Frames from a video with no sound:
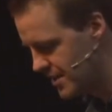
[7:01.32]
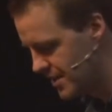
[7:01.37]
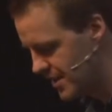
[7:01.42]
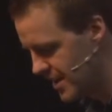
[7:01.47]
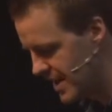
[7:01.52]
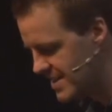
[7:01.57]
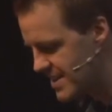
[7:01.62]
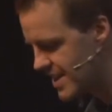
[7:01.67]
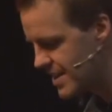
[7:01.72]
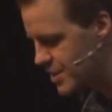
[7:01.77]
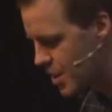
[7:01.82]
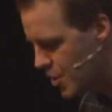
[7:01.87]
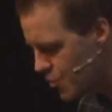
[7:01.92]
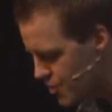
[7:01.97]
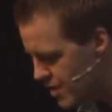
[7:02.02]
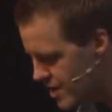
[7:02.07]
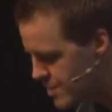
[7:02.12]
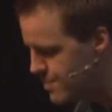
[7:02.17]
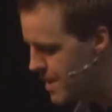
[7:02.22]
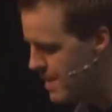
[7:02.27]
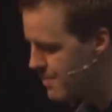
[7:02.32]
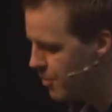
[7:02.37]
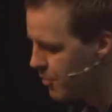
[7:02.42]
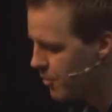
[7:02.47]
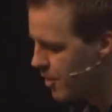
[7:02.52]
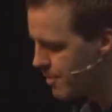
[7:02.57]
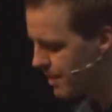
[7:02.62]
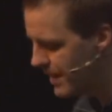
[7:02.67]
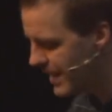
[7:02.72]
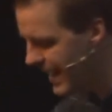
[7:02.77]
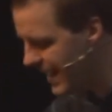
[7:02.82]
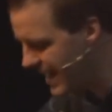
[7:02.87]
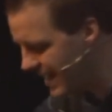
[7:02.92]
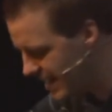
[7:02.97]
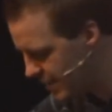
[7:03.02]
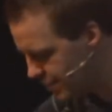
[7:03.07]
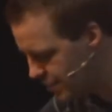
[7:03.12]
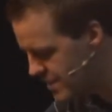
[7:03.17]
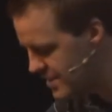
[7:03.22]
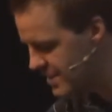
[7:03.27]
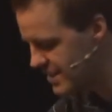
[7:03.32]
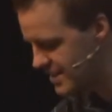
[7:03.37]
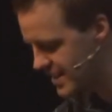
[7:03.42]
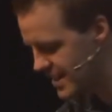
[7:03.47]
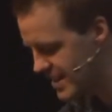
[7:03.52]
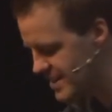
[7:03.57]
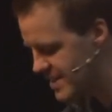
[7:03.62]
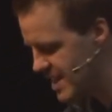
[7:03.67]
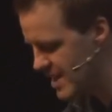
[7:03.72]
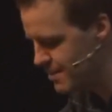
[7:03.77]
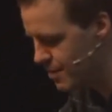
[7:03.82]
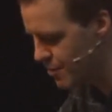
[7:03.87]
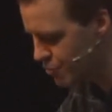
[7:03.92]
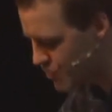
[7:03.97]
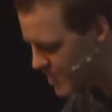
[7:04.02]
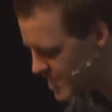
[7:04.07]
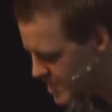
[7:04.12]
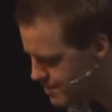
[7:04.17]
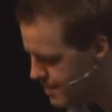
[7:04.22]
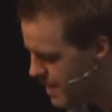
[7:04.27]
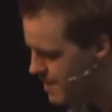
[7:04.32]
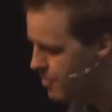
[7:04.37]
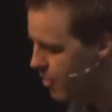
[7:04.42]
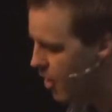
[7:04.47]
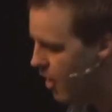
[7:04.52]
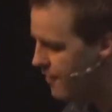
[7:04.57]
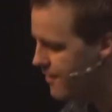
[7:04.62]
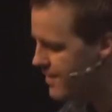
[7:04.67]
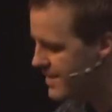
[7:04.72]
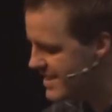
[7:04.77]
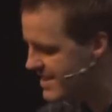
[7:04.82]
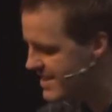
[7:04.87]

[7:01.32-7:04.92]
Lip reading: He says, rich people were plagued with discontentment. Rich people often